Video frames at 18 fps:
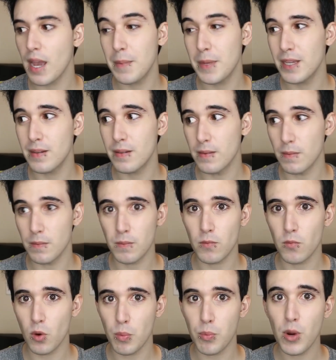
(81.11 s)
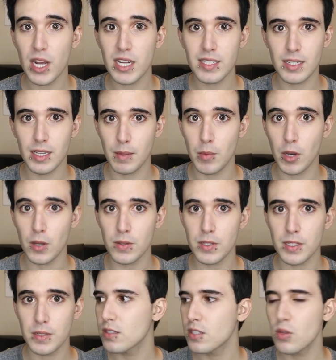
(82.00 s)
I mean, repressed
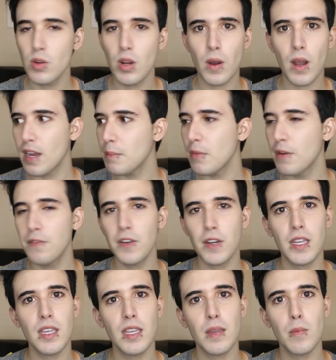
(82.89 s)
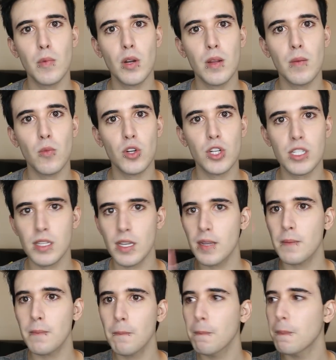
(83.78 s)
emos. So no, I'm not fucking emo anymore. Just
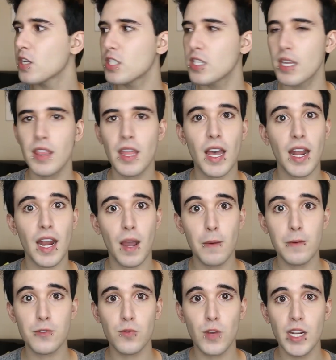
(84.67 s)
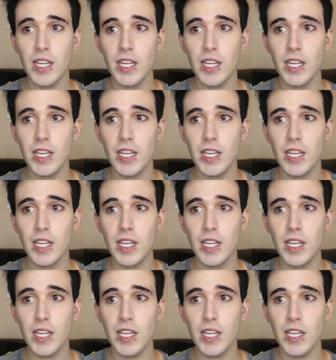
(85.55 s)
like, just like that. I was